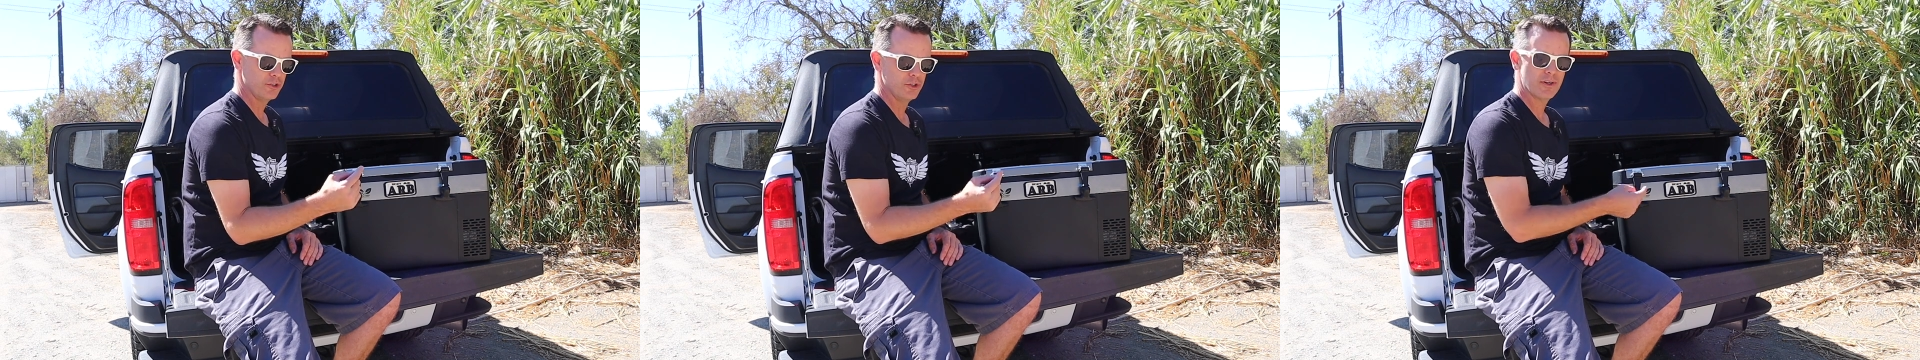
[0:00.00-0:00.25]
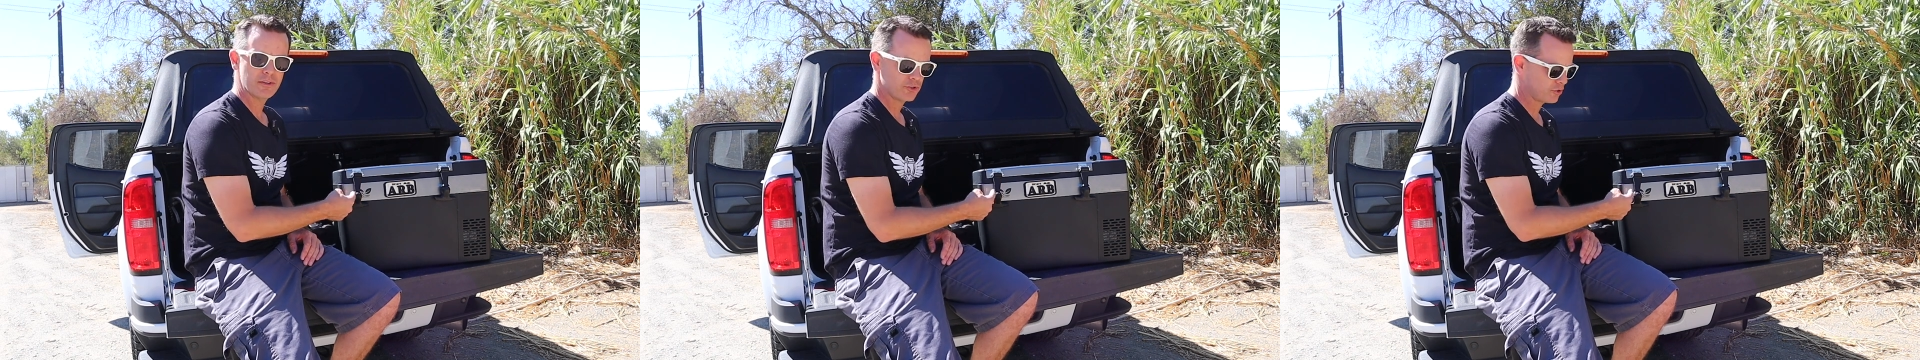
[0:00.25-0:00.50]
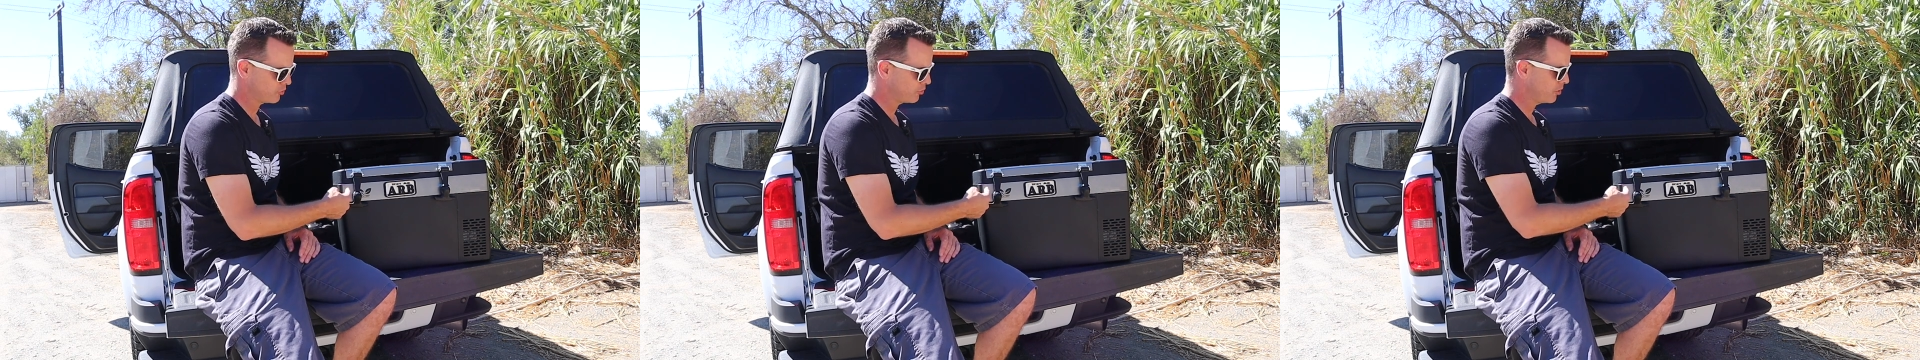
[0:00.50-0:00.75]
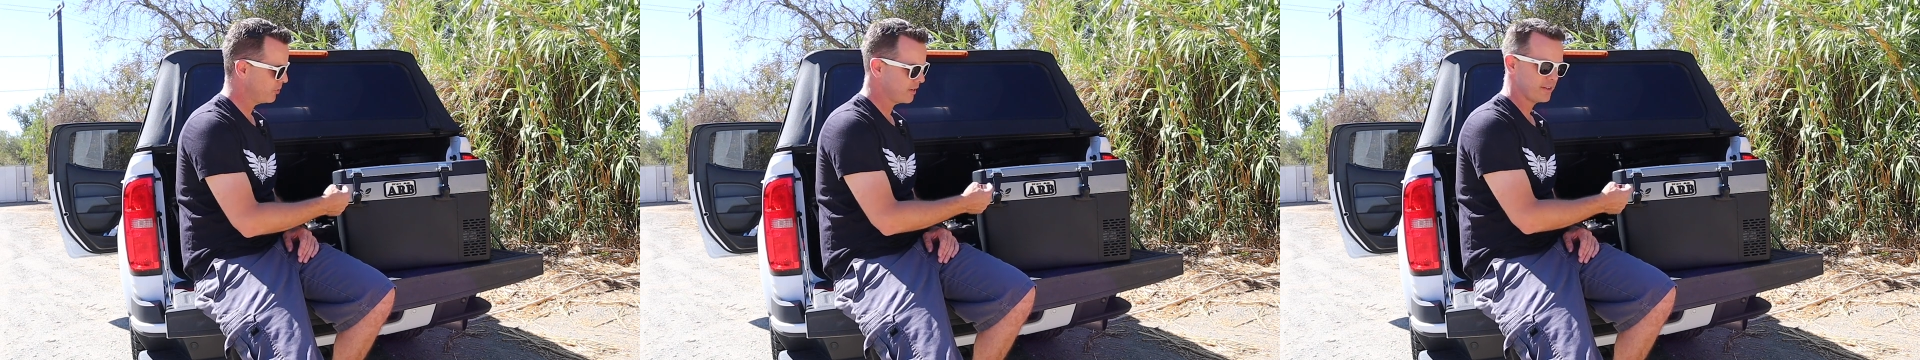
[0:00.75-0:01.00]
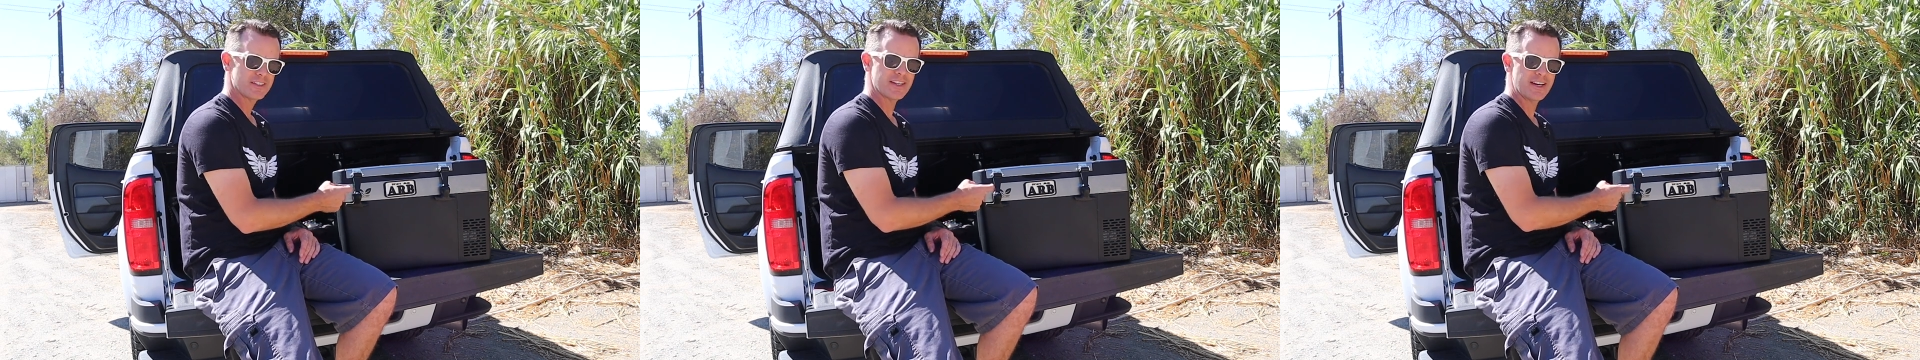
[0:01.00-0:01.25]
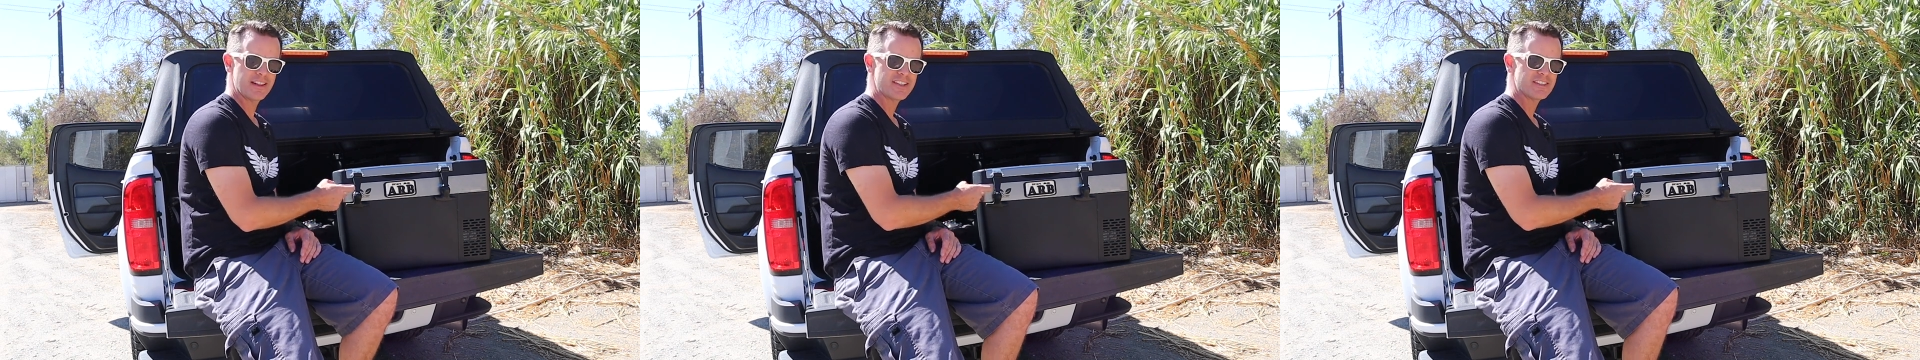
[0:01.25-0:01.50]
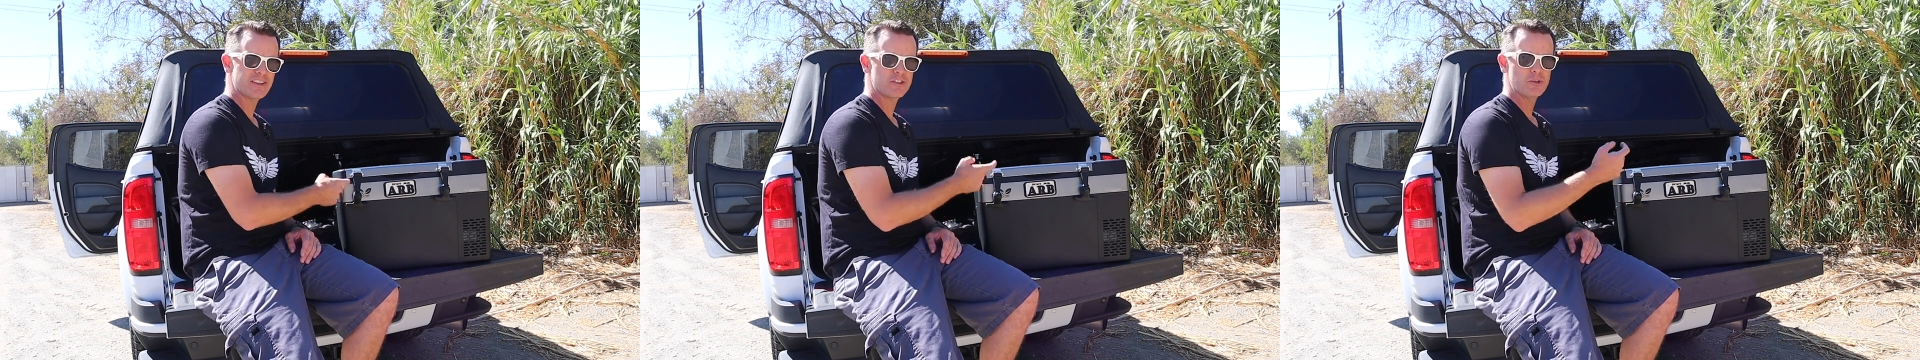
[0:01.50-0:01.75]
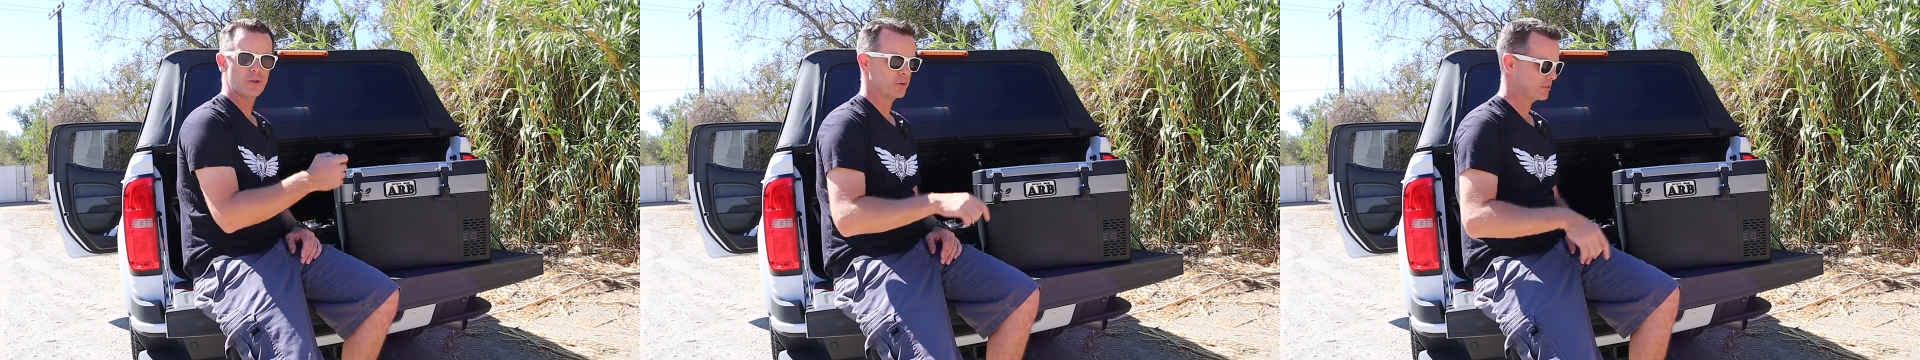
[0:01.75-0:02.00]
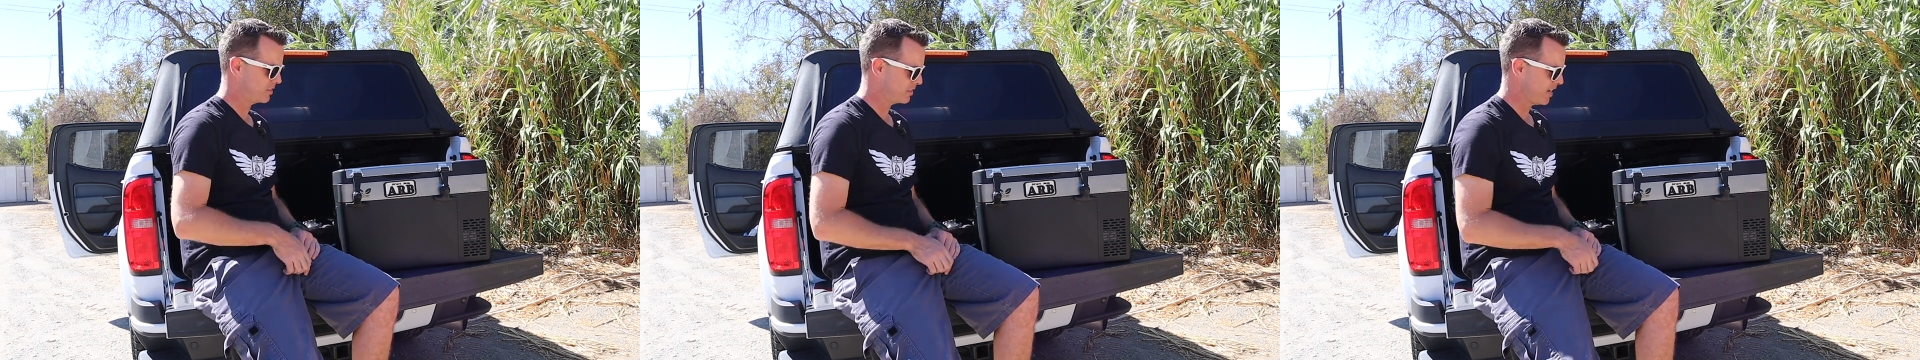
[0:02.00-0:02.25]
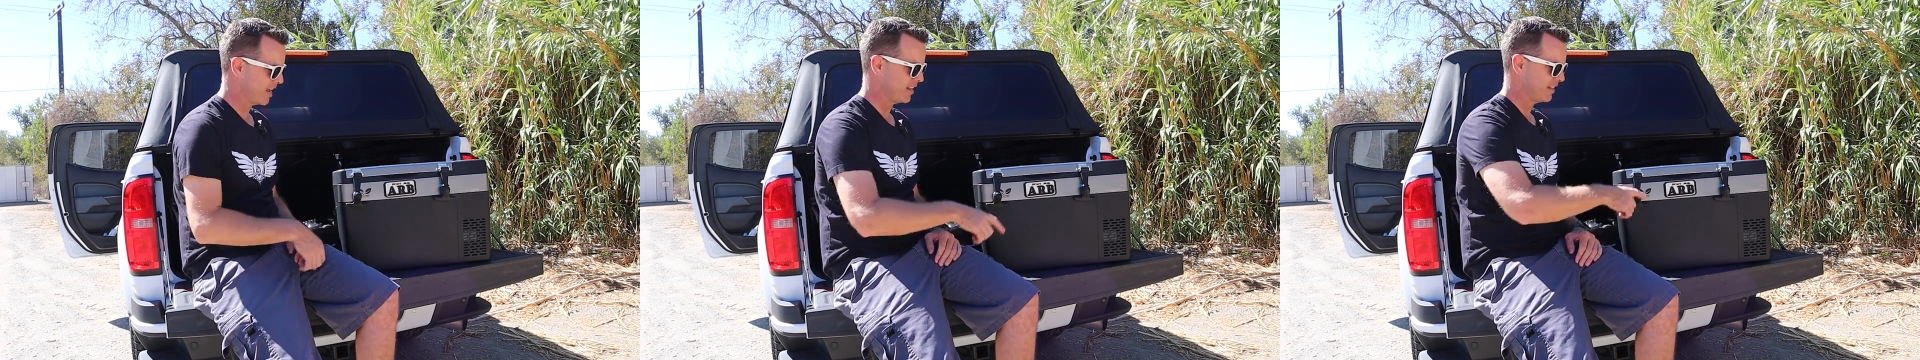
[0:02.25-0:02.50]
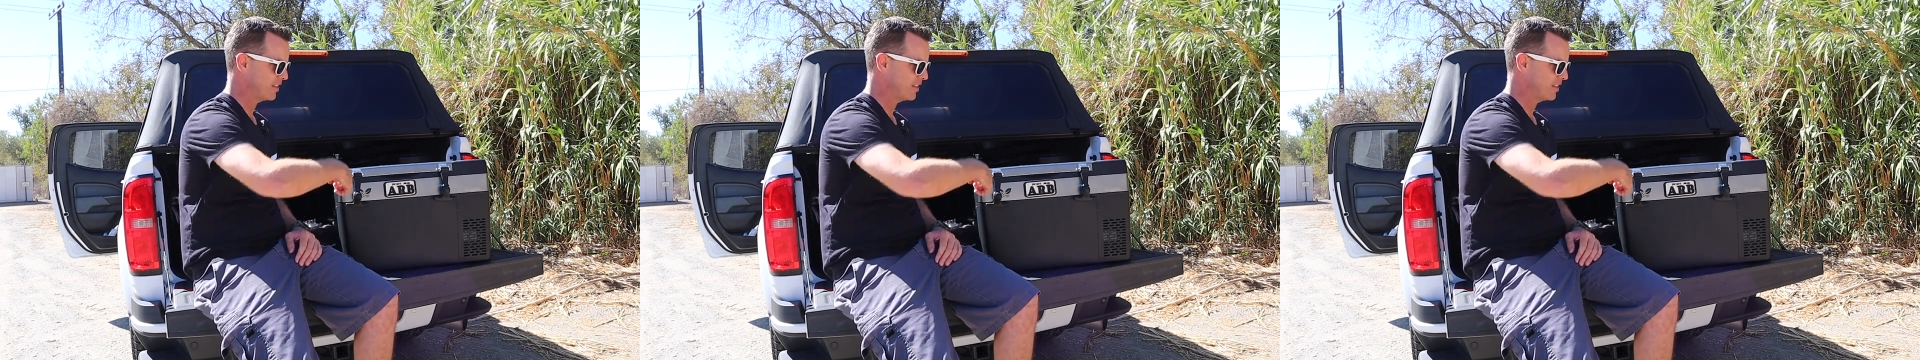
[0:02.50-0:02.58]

do not screw into the side of these unless you know what's inside it.